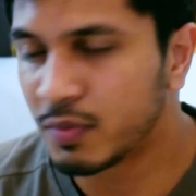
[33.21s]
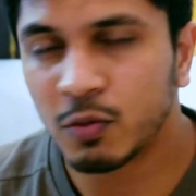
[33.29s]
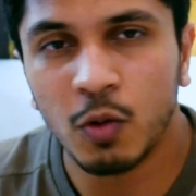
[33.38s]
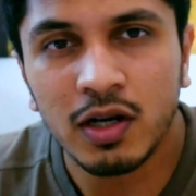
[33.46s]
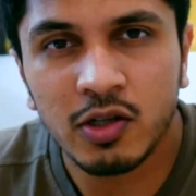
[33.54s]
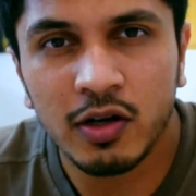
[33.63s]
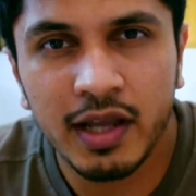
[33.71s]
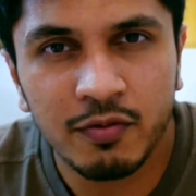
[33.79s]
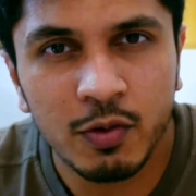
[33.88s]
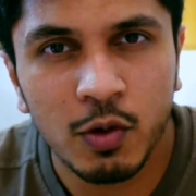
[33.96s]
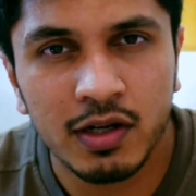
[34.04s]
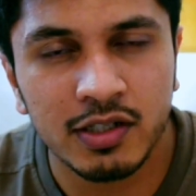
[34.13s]
But what got
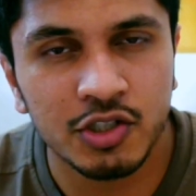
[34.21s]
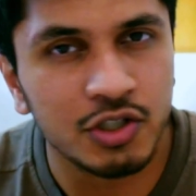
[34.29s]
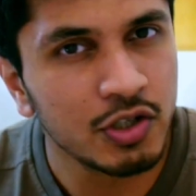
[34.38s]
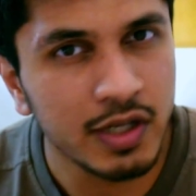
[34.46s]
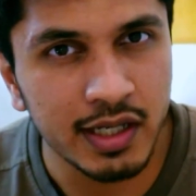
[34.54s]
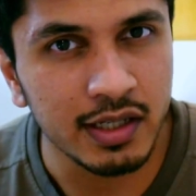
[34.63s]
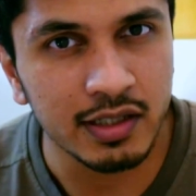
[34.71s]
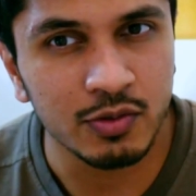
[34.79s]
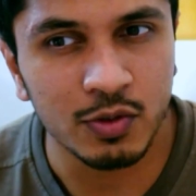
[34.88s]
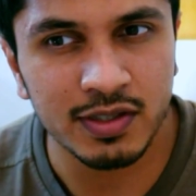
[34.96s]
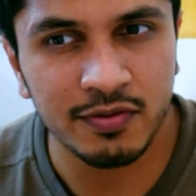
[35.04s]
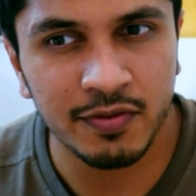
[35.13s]
everyone intrigued
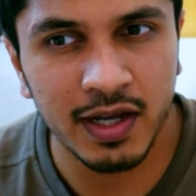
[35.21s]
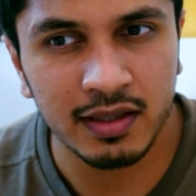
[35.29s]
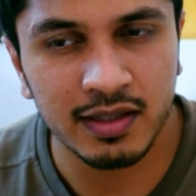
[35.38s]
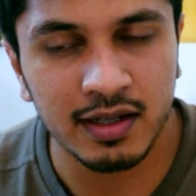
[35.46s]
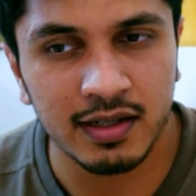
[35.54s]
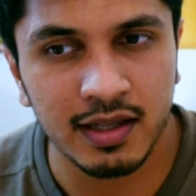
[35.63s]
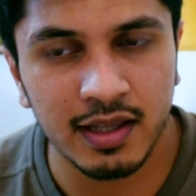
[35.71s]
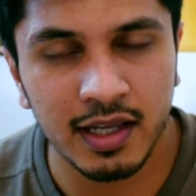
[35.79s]
was the fact that